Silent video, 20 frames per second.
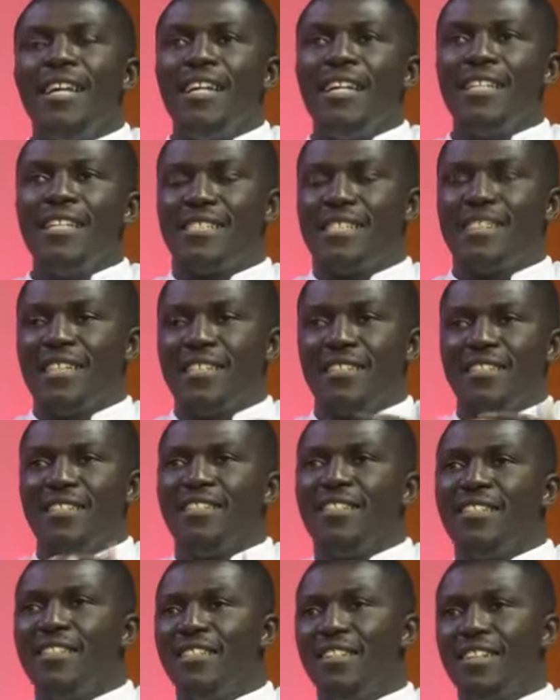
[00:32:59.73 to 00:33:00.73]
listen,
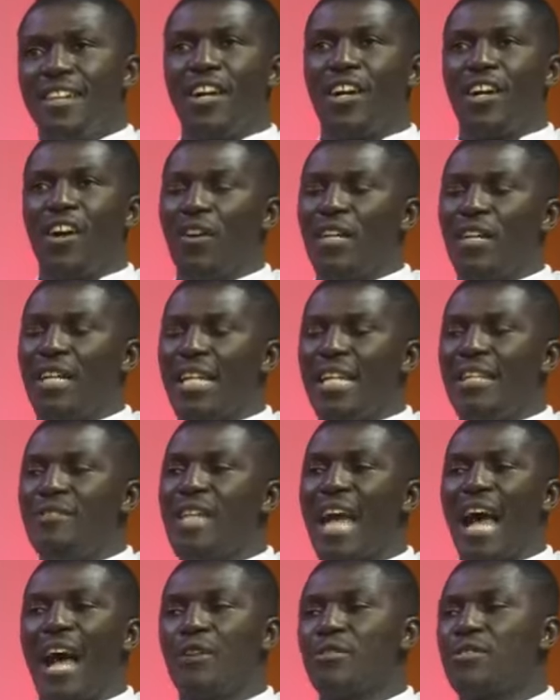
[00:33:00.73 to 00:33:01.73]
God
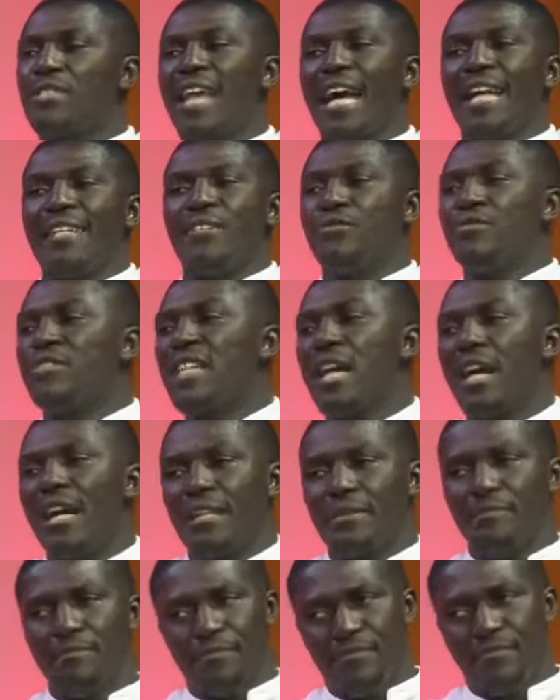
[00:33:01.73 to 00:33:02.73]
lives outside of time.